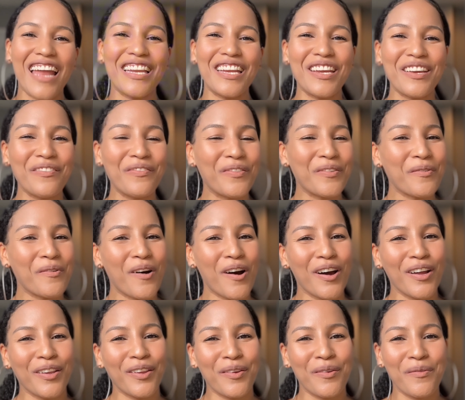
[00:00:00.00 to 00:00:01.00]
and if you
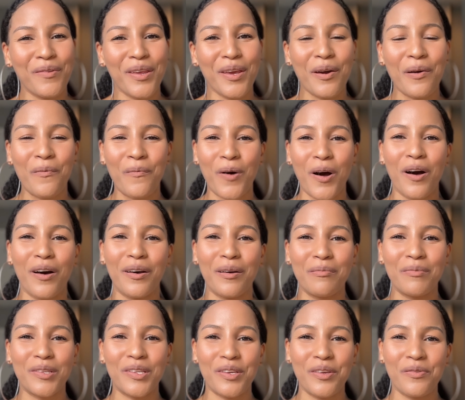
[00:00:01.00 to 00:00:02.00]
are new here,
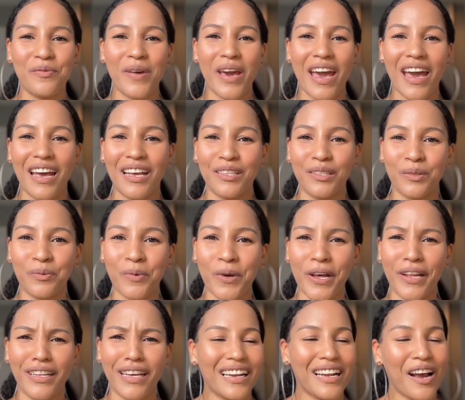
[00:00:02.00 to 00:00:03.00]
welcome to you as
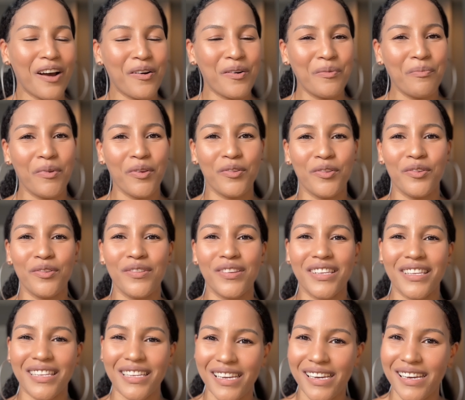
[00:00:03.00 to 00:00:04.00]
well, and I hope you do
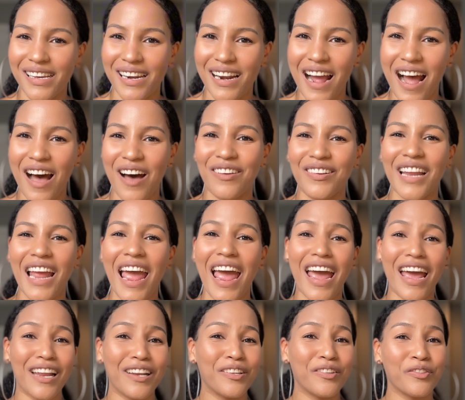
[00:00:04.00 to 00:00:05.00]
stick around
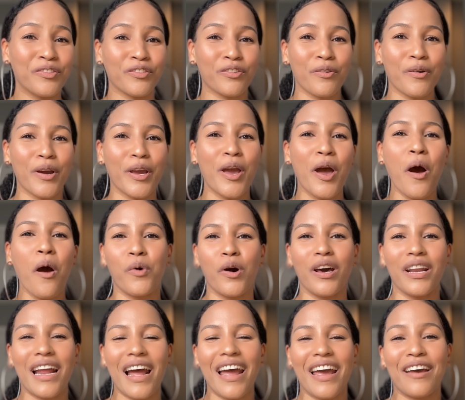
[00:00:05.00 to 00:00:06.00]
and enjoy
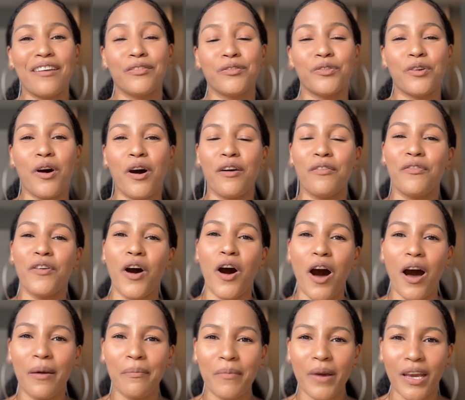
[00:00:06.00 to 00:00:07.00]
what I have to offer
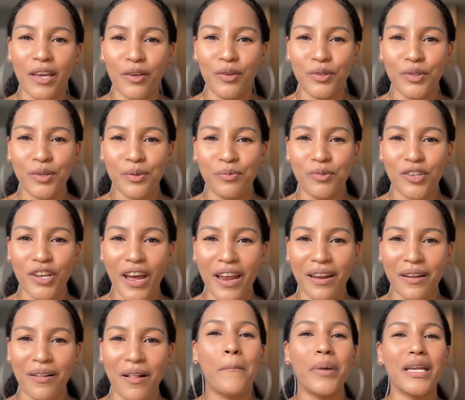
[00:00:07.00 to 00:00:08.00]
on my YouTube channel.